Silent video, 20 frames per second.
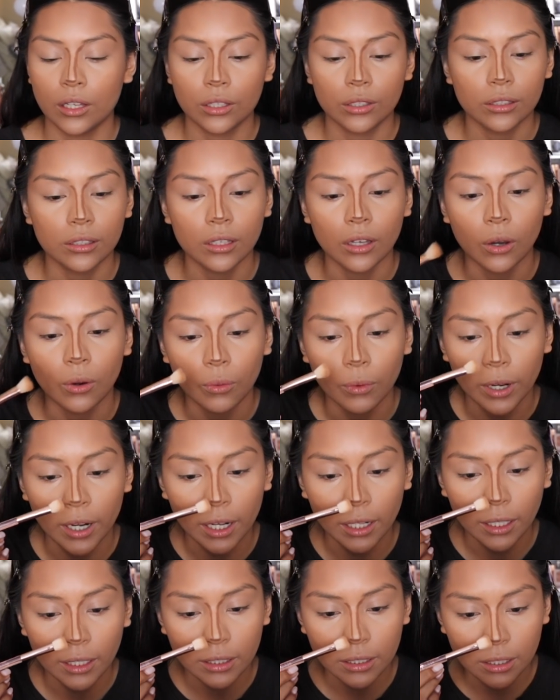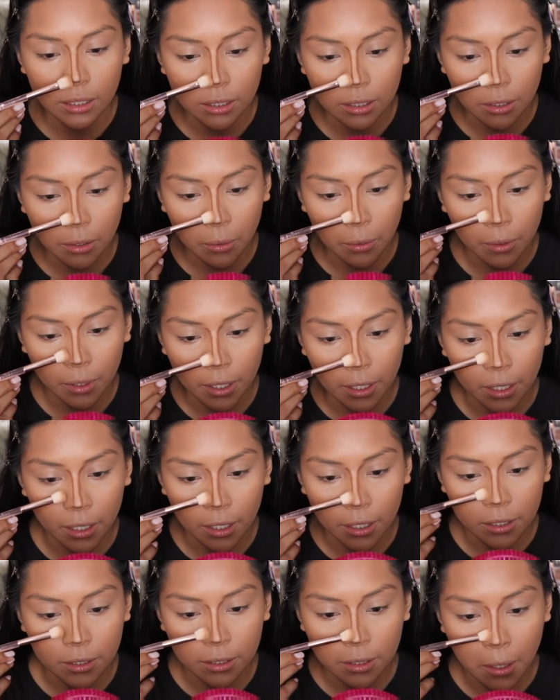So what I like to do
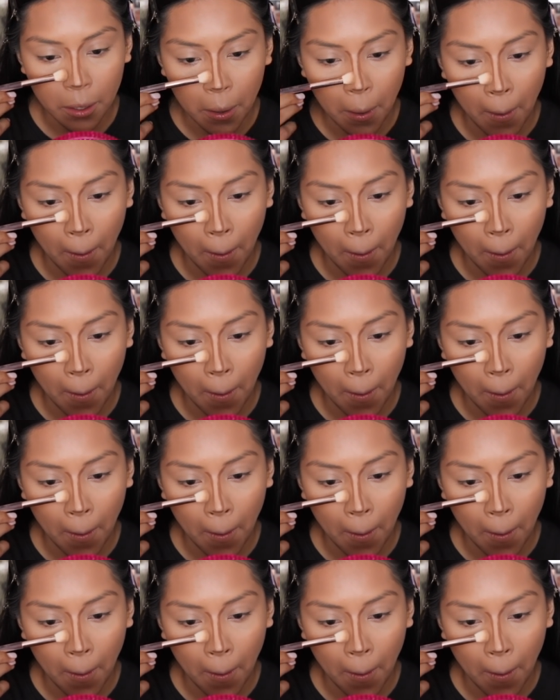is